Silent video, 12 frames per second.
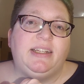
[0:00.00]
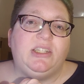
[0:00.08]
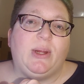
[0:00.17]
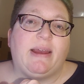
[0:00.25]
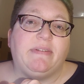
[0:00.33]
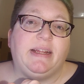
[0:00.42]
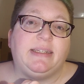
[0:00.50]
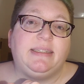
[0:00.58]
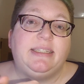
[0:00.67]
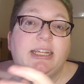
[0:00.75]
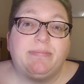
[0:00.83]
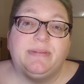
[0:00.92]
Do you have any
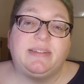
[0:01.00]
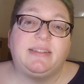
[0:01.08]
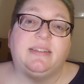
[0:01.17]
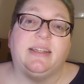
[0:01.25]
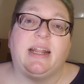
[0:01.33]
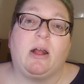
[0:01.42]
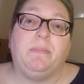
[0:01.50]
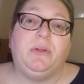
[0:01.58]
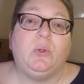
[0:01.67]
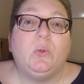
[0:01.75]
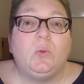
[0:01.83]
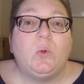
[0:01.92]
tips that help
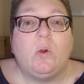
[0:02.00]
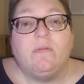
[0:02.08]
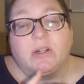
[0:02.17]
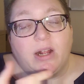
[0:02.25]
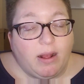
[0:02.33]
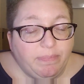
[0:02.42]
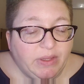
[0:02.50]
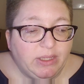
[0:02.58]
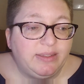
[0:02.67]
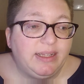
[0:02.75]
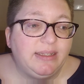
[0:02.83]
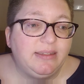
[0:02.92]
you overcome
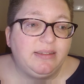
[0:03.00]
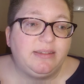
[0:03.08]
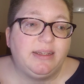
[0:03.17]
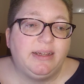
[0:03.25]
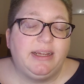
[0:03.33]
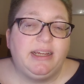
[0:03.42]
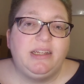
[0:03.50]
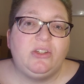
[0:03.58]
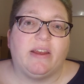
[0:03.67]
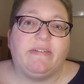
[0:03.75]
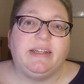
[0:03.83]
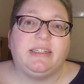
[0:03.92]
these things?
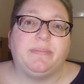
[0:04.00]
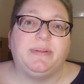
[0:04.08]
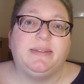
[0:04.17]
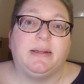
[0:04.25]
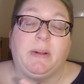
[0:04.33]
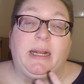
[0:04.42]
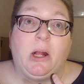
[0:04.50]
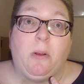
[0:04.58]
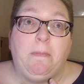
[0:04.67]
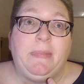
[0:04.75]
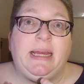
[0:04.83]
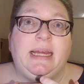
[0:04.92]
Do you have any tips that might
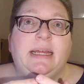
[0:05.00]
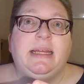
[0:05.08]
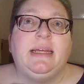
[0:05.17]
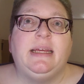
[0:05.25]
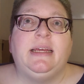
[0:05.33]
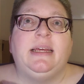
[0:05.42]
help me?